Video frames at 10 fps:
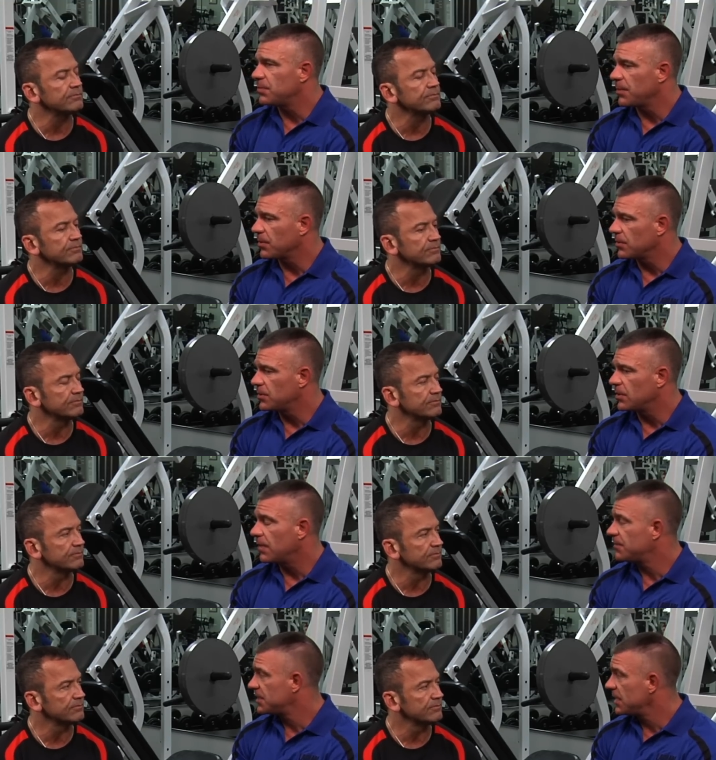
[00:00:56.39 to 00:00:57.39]
Speaker 1: people do,
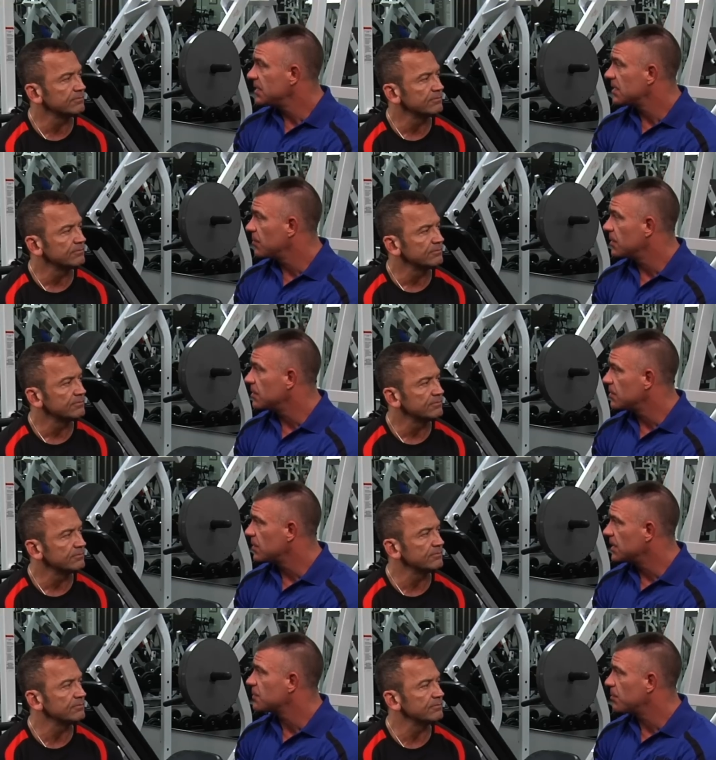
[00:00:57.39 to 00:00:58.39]
I've seen some of the
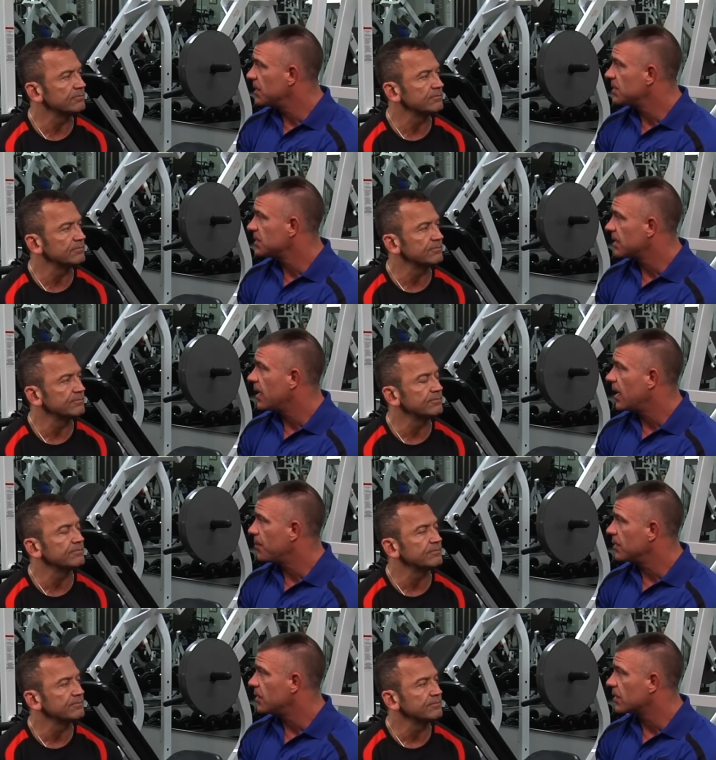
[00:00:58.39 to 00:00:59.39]
transformations that
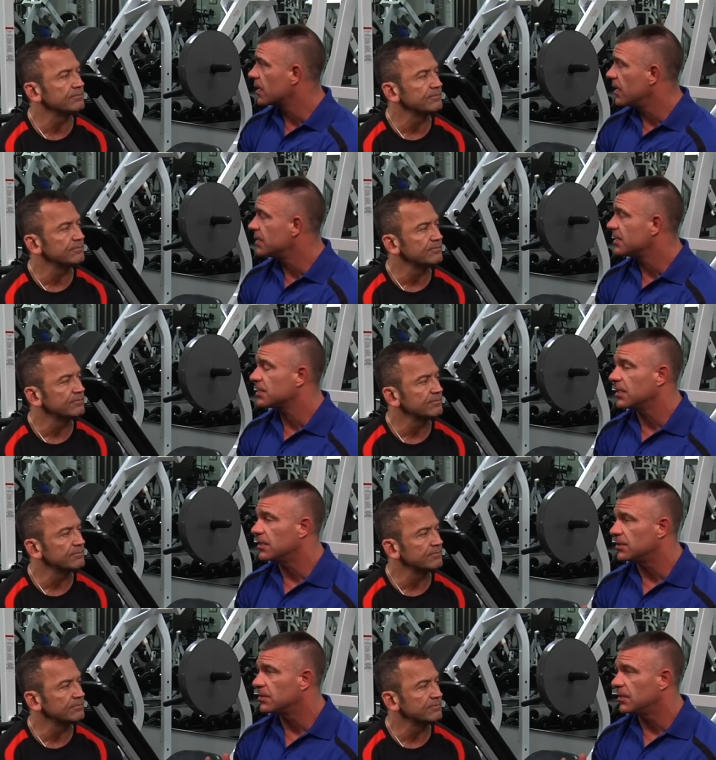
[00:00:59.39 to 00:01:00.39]
happen in your contests,
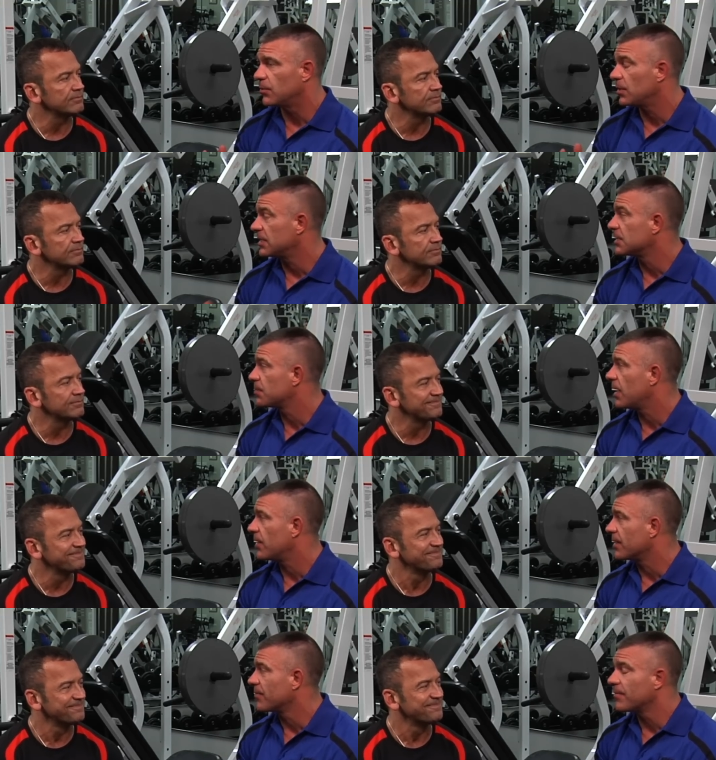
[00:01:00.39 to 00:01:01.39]
and they're really
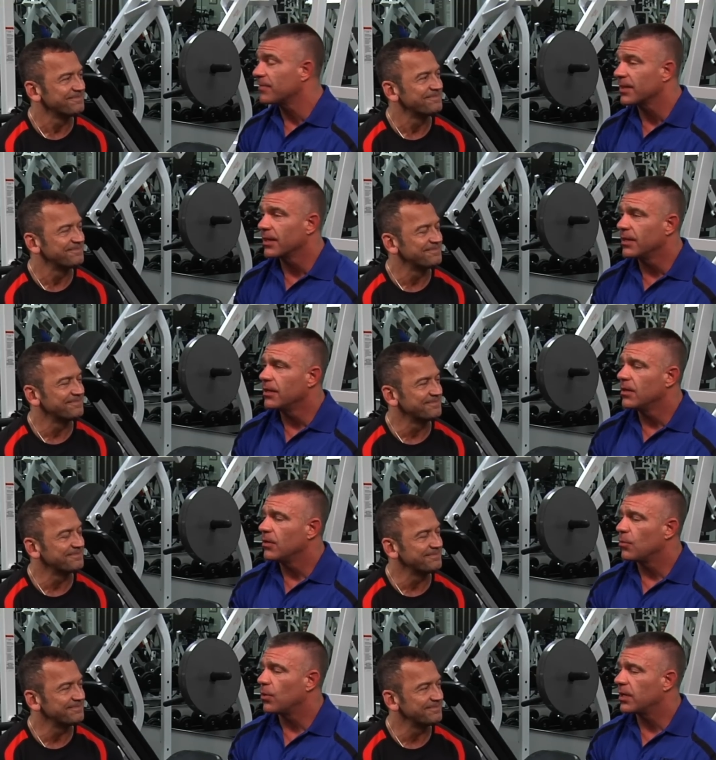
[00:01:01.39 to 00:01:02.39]
inspiring.
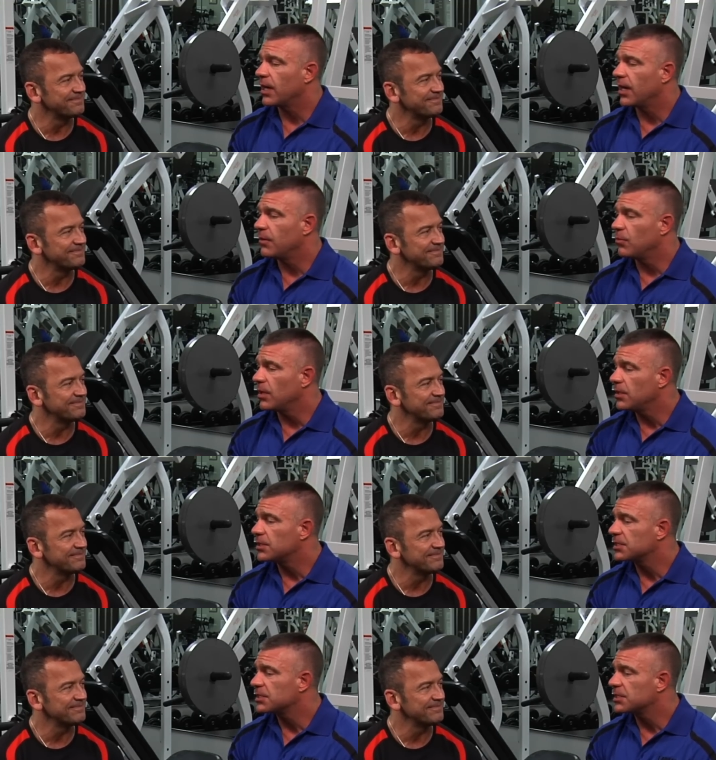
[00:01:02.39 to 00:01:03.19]
What I wonder